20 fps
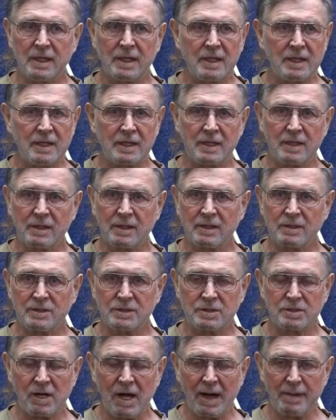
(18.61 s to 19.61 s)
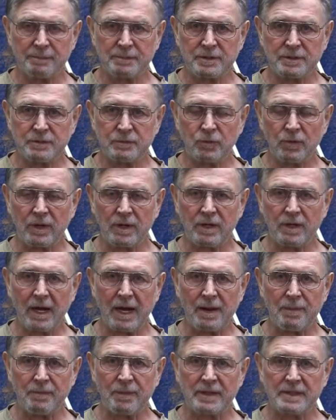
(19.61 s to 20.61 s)
uh, the shops and
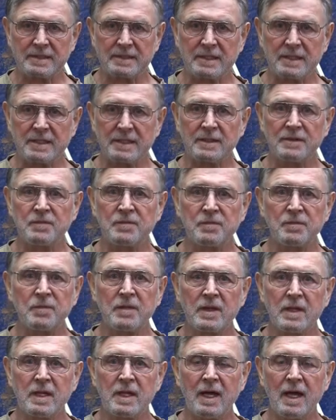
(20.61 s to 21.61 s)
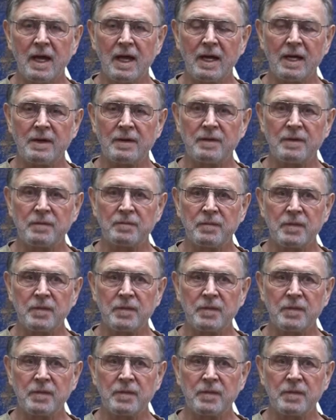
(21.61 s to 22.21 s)
whatnot, but uh, I,